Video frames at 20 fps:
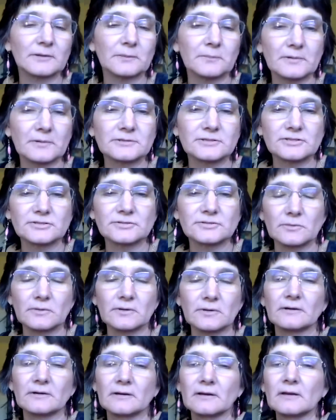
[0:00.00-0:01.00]
the purchase
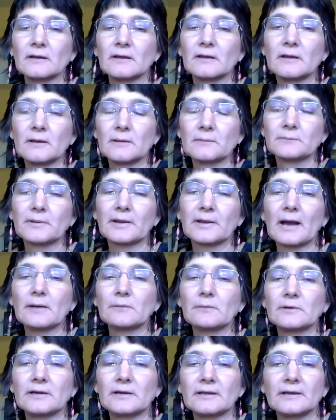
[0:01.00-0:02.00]
order. But I
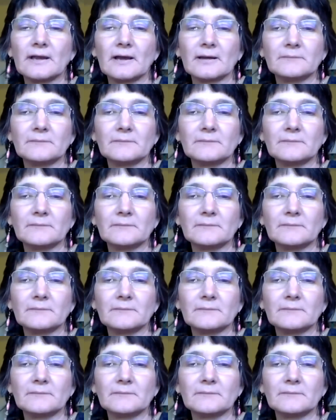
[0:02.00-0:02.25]
would